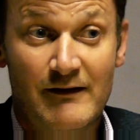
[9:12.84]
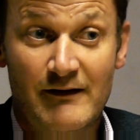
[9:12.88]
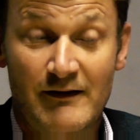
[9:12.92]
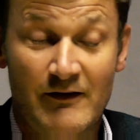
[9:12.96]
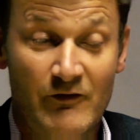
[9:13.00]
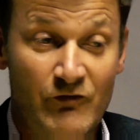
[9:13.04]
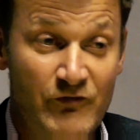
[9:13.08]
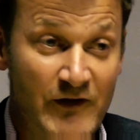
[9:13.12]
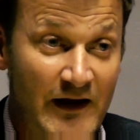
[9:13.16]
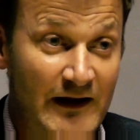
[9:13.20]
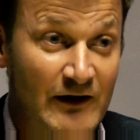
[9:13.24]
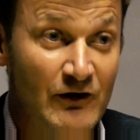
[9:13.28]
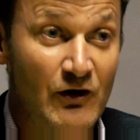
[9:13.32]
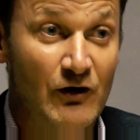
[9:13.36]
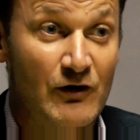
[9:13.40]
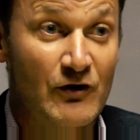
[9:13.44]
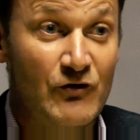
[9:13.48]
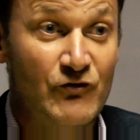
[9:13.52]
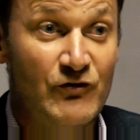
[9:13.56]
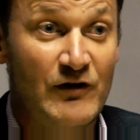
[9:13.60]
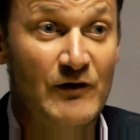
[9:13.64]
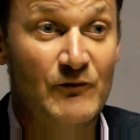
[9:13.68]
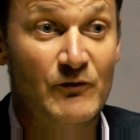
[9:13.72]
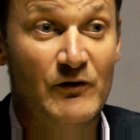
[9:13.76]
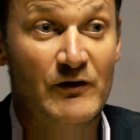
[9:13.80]
and
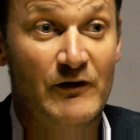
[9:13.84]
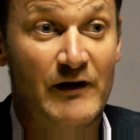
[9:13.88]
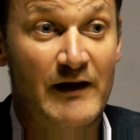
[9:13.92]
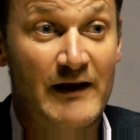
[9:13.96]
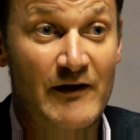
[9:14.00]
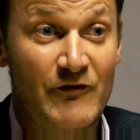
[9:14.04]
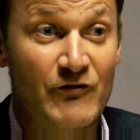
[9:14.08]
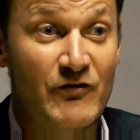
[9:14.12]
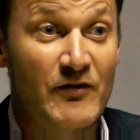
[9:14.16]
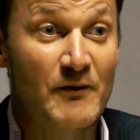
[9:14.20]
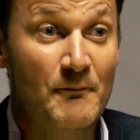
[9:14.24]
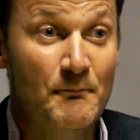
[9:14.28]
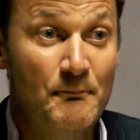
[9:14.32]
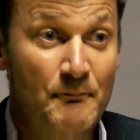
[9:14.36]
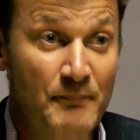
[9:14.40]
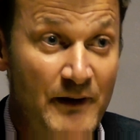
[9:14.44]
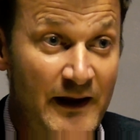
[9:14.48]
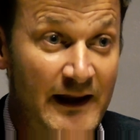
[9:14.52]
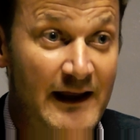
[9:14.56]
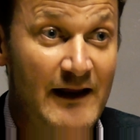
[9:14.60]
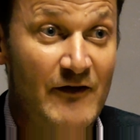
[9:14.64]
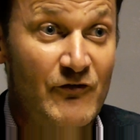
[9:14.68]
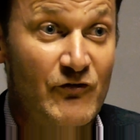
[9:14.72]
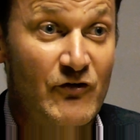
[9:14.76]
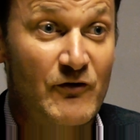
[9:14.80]
technology is the
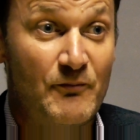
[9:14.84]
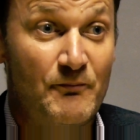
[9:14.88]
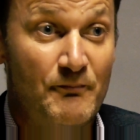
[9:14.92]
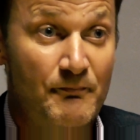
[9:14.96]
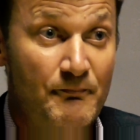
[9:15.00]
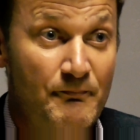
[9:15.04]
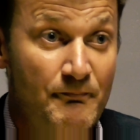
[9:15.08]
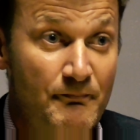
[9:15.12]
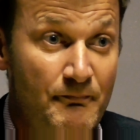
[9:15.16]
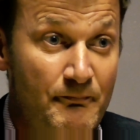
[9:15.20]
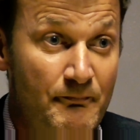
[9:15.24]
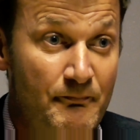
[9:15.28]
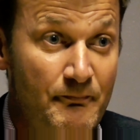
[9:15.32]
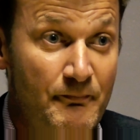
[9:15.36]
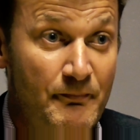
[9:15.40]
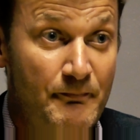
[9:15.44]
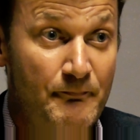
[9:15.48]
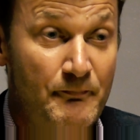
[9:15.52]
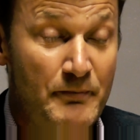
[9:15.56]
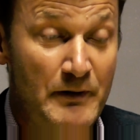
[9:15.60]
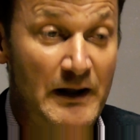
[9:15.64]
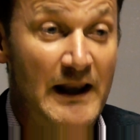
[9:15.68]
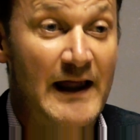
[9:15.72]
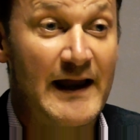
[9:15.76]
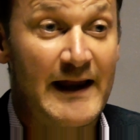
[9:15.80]
biggest
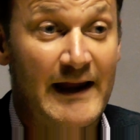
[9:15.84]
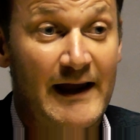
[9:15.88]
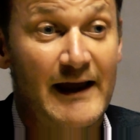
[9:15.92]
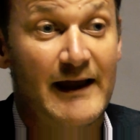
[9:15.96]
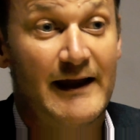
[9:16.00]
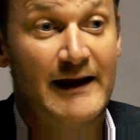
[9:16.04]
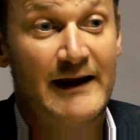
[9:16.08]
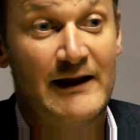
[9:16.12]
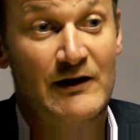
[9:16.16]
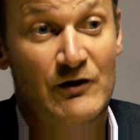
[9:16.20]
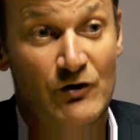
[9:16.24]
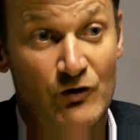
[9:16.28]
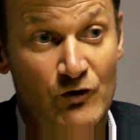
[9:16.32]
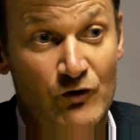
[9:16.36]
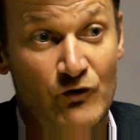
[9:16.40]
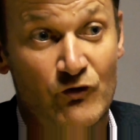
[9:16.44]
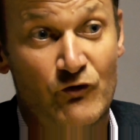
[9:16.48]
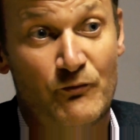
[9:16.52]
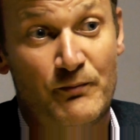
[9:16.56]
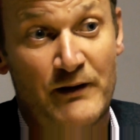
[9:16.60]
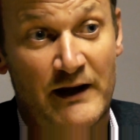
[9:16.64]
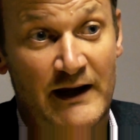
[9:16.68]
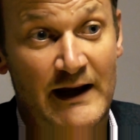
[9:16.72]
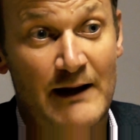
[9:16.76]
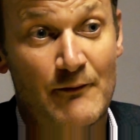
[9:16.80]
player in us
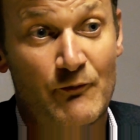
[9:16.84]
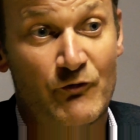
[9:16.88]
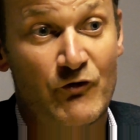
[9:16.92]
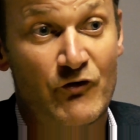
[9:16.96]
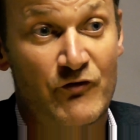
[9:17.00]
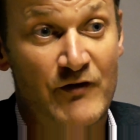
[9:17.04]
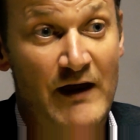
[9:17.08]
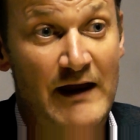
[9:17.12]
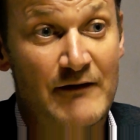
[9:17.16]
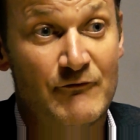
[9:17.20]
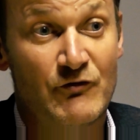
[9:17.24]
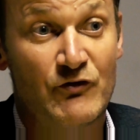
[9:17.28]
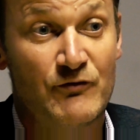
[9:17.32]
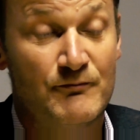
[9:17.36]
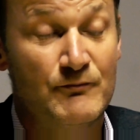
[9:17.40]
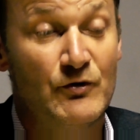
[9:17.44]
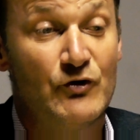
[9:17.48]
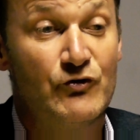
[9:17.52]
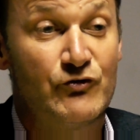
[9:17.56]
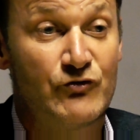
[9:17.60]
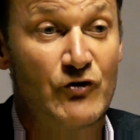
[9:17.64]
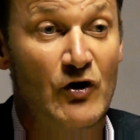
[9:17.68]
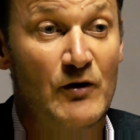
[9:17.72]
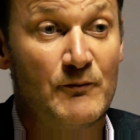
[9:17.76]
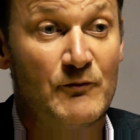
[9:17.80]
being able to save as
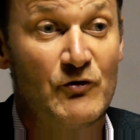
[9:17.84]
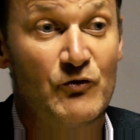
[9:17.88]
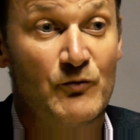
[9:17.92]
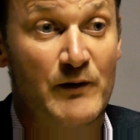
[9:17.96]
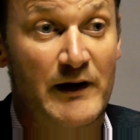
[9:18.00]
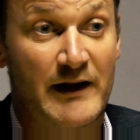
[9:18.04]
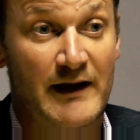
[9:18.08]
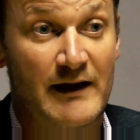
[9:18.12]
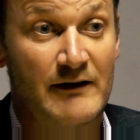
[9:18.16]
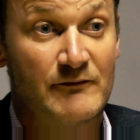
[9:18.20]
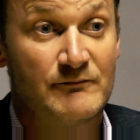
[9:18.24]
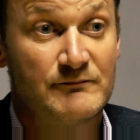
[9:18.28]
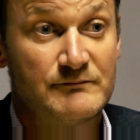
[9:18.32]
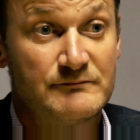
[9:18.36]
much time as we can.